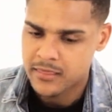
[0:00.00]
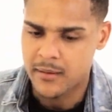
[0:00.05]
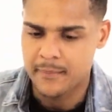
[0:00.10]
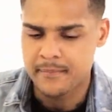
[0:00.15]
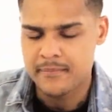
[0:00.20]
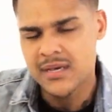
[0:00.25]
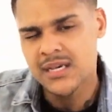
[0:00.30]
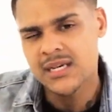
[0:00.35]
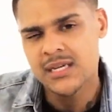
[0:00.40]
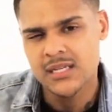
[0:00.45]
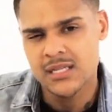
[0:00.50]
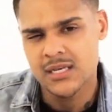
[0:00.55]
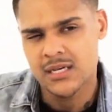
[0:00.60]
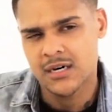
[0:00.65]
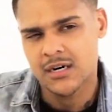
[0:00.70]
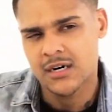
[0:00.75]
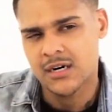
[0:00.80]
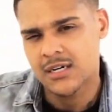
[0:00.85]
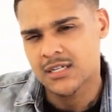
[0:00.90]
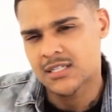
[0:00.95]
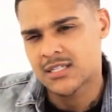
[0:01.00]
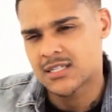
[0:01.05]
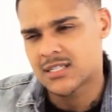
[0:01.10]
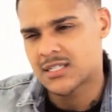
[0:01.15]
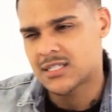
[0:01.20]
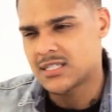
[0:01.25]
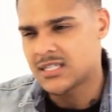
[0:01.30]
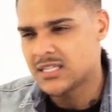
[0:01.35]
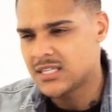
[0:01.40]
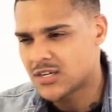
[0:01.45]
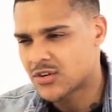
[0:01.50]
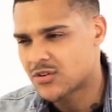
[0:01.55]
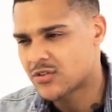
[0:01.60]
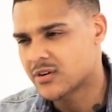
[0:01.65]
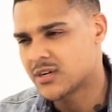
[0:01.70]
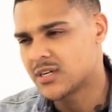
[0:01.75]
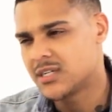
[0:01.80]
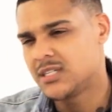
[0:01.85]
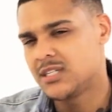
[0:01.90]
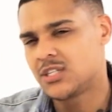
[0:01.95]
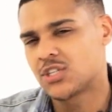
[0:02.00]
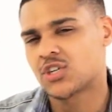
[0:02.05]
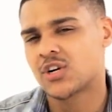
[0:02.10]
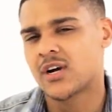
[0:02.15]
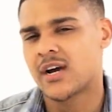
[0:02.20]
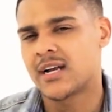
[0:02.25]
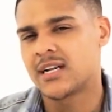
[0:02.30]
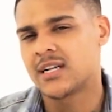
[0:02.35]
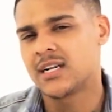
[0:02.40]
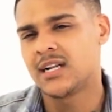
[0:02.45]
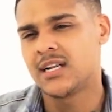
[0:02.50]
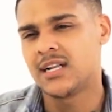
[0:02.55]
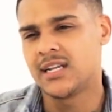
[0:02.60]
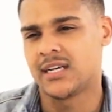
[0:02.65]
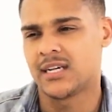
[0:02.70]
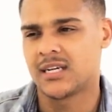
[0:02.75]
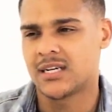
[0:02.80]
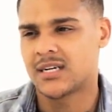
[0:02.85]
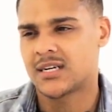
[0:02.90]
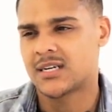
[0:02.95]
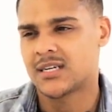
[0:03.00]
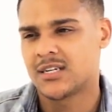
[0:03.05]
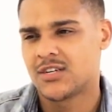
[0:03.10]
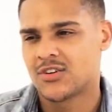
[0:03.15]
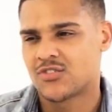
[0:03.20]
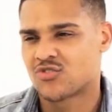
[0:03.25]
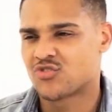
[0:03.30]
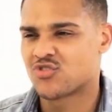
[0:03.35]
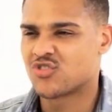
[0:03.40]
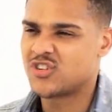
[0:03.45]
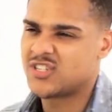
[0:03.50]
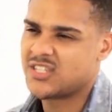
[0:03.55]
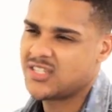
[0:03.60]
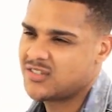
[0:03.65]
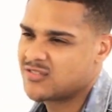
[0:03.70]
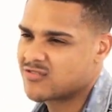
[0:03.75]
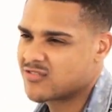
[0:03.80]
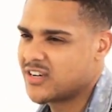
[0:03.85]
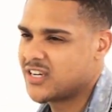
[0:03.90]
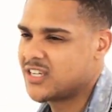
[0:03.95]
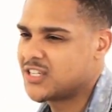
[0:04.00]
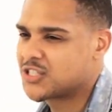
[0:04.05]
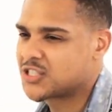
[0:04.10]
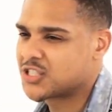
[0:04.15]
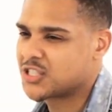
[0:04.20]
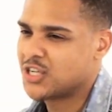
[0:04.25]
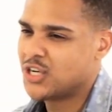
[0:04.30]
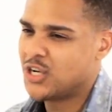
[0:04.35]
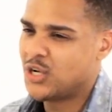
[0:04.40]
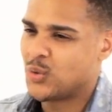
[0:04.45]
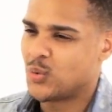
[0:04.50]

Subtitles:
the media are secretly trying to link Roddy Ricch